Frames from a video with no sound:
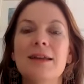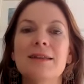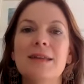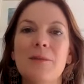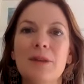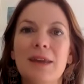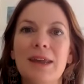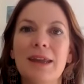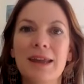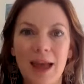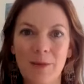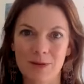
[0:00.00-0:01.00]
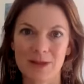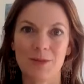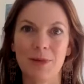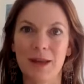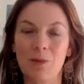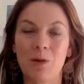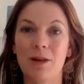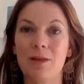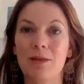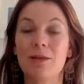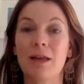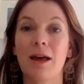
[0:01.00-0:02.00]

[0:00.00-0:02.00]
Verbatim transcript: somebody comes to me with